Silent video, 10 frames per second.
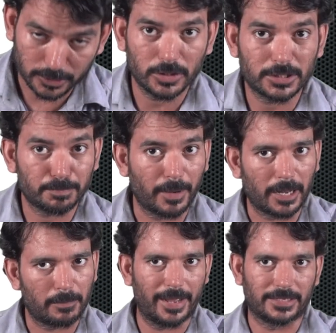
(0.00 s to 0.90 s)
So it's
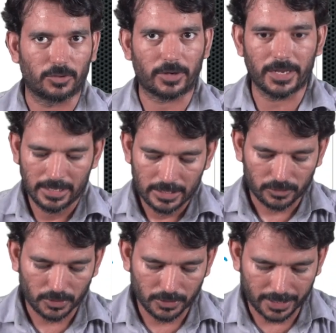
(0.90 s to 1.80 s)
per batch. Okay,
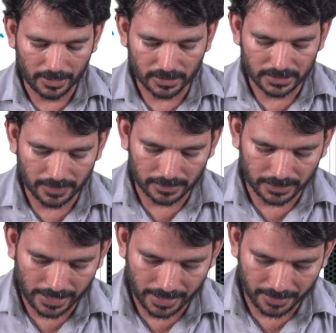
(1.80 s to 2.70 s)
so you cannot say that
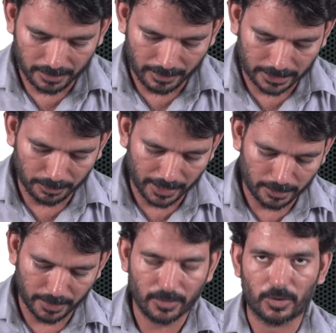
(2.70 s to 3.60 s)
300
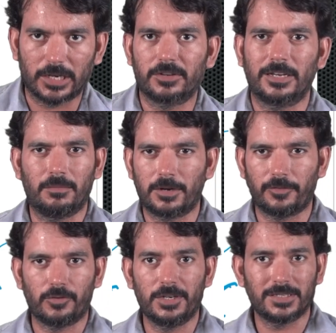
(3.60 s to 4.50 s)
multiplied by whatever the number
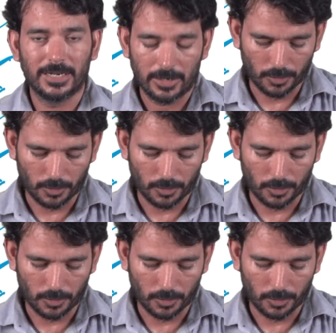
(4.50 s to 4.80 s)
of units.